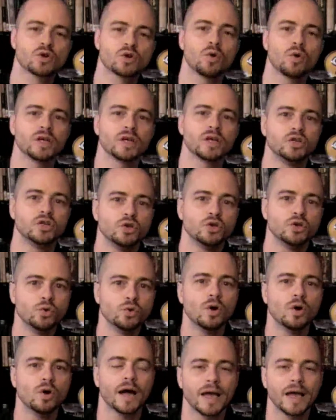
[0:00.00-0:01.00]
going to
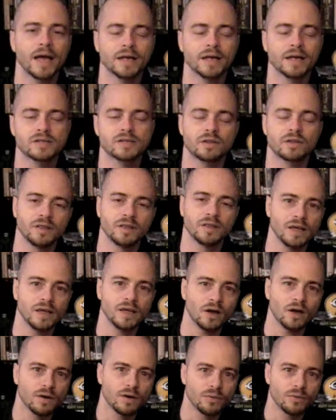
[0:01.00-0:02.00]
do against the